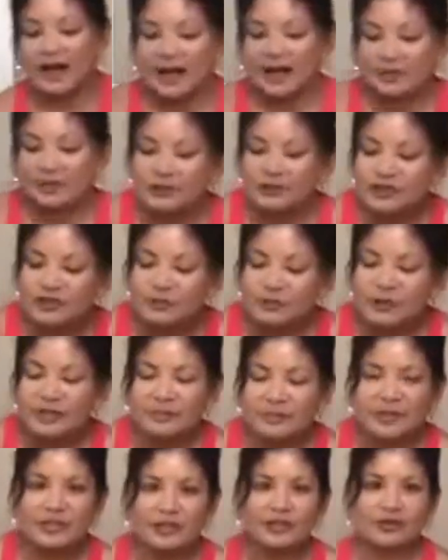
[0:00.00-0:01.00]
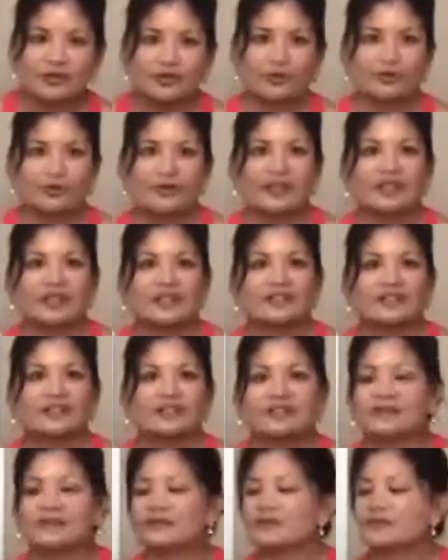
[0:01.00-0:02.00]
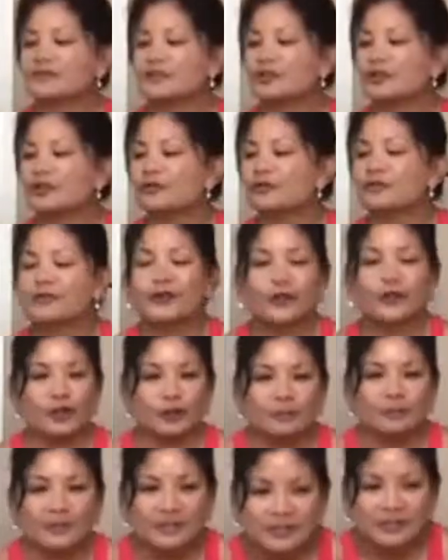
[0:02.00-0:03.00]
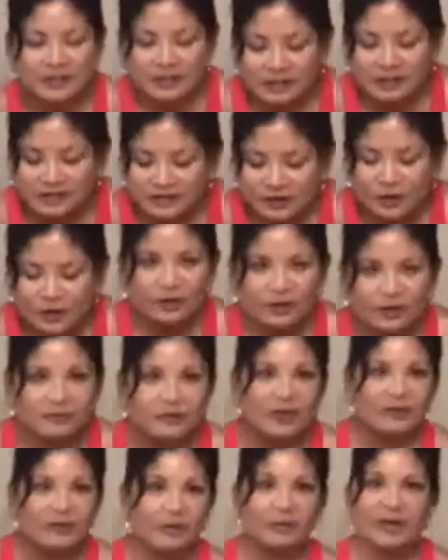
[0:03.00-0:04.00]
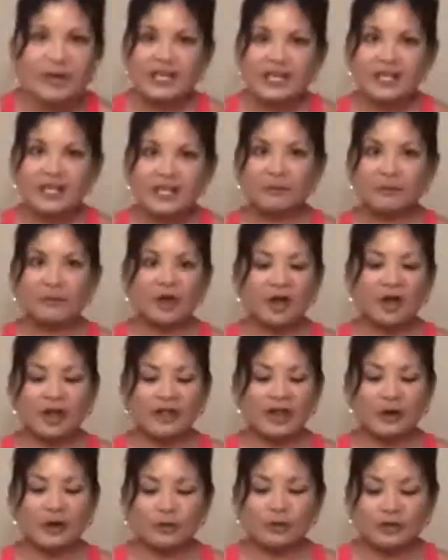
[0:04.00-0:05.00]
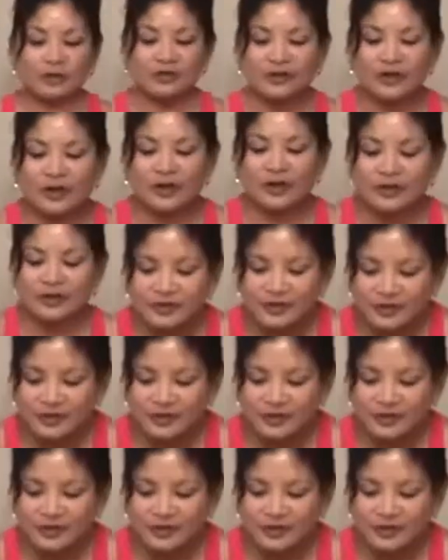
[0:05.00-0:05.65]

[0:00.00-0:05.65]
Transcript: You just want to make sure that it's, firm. So if you have a pinky ball, that works also.